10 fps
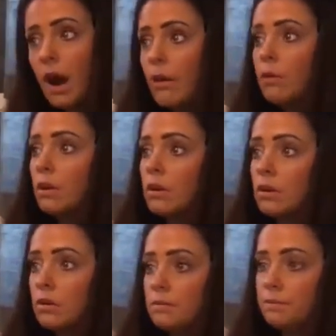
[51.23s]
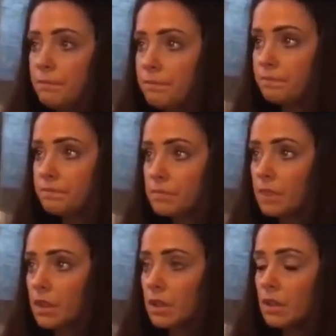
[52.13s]
there's dogs all over the world.
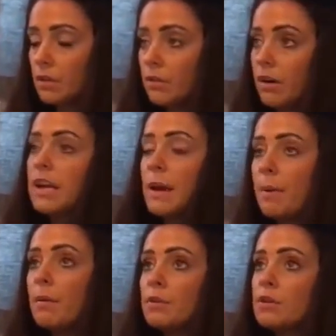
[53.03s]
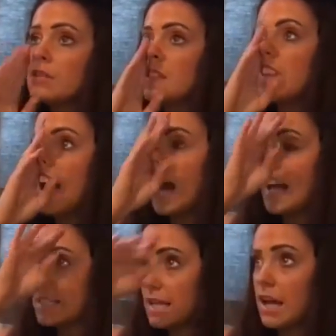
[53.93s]
Alright, yeah, but I'm using that as
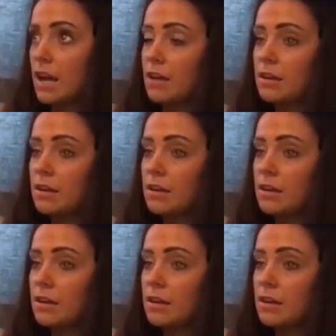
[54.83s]
a...